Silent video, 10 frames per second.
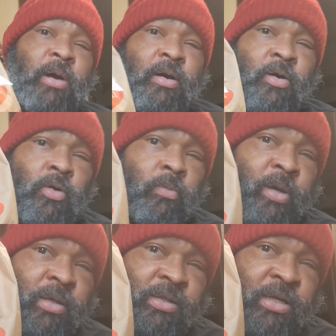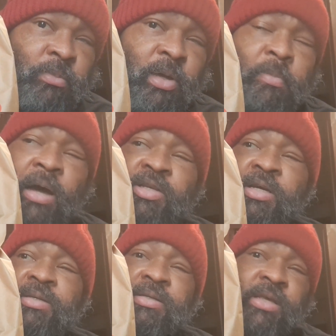My uncle been telling me about
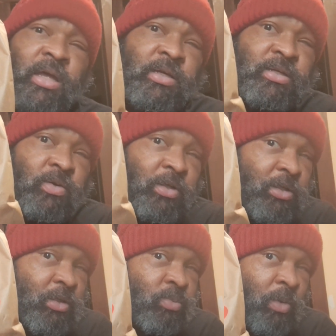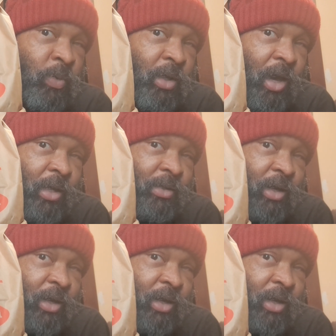Jason's Deli, so this is what we got